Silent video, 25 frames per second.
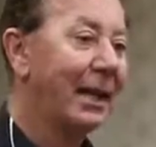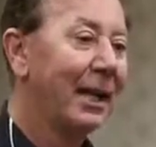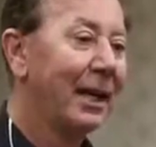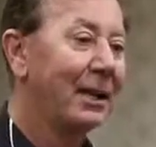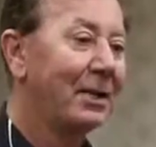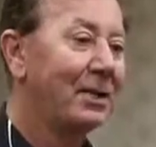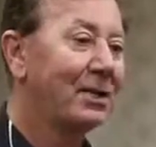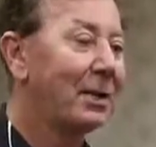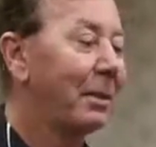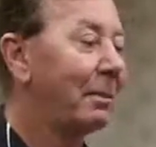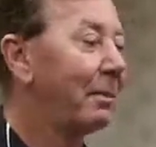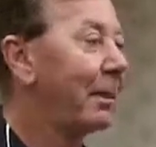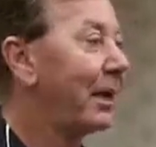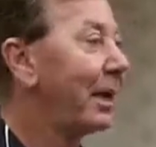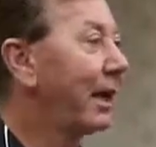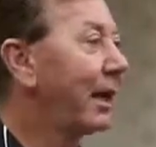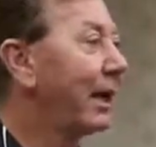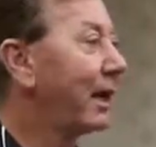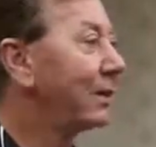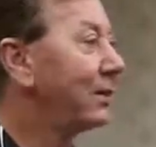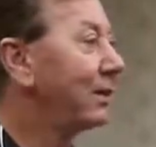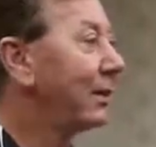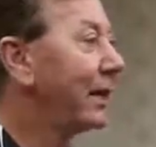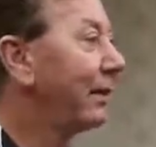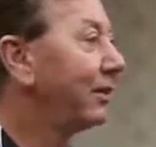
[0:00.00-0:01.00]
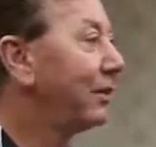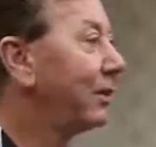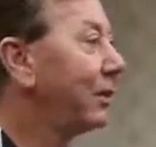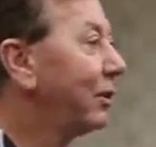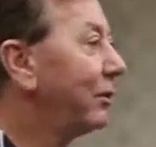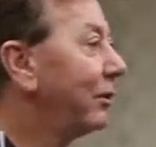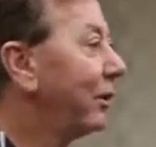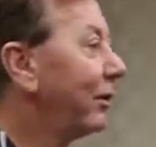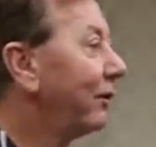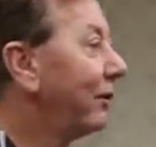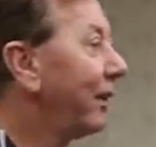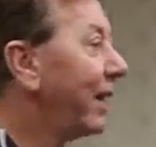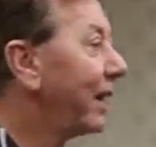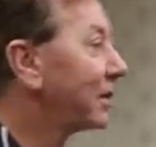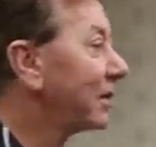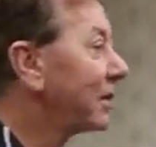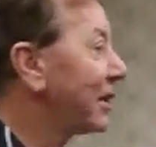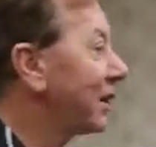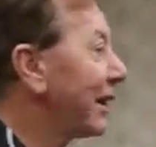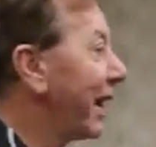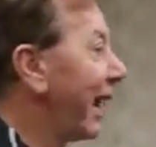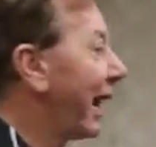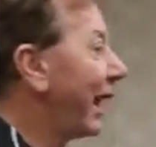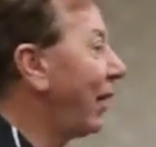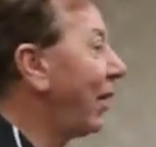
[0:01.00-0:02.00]
And somebody else, after you've
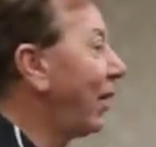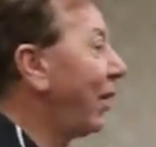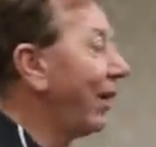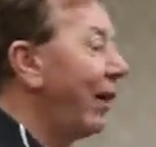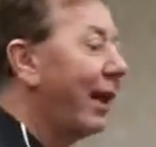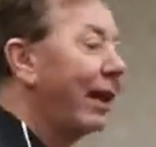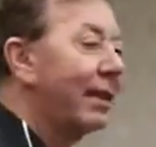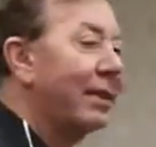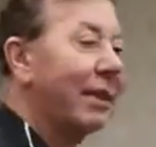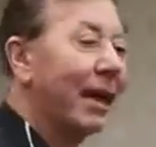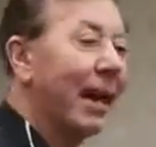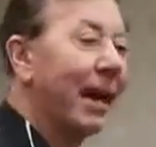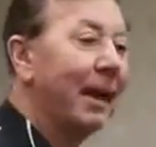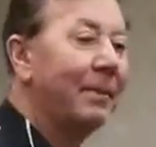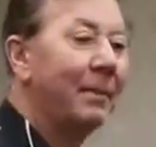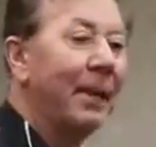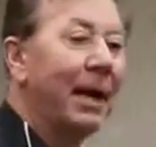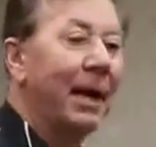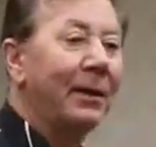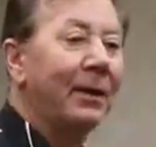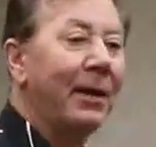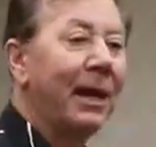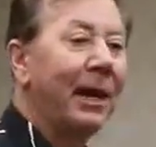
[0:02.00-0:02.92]
invested all that time,